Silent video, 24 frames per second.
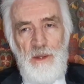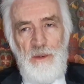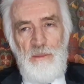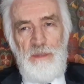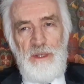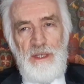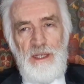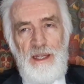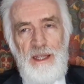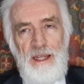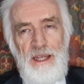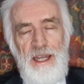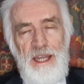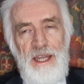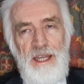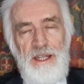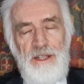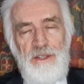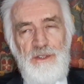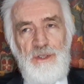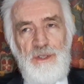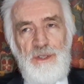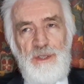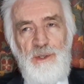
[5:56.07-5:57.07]
But
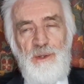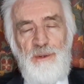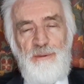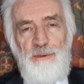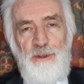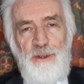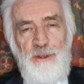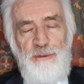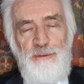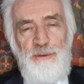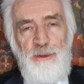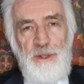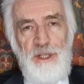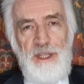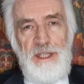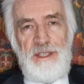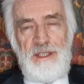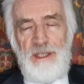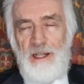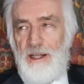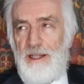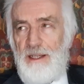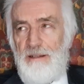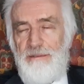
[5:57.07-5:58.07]
just look for the funny
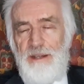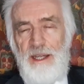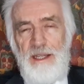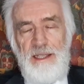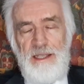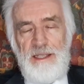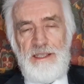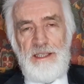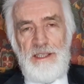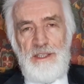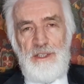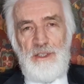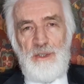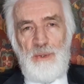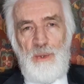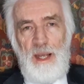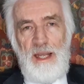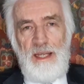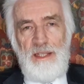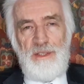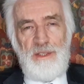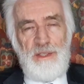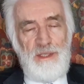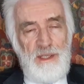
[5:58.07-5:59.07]
side of any
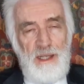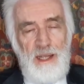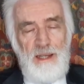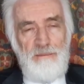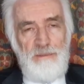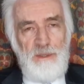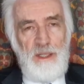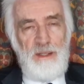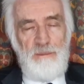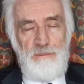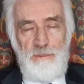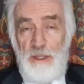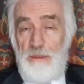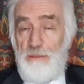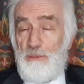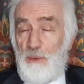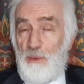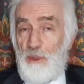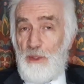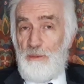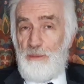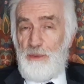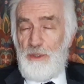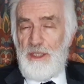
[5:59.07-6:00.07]
situation. People
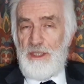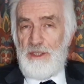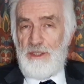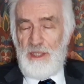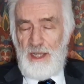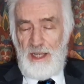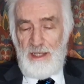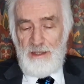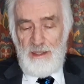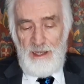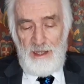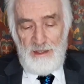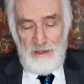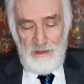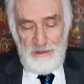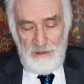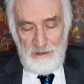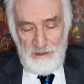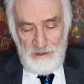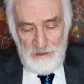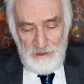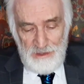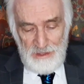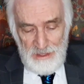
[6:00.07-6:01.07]
will appreciate that
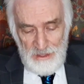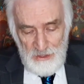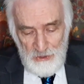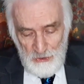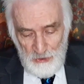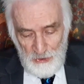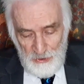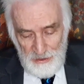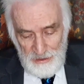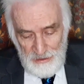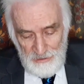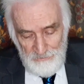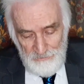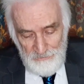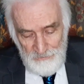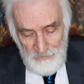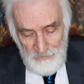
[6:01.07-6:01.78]
and they, they enjoy it.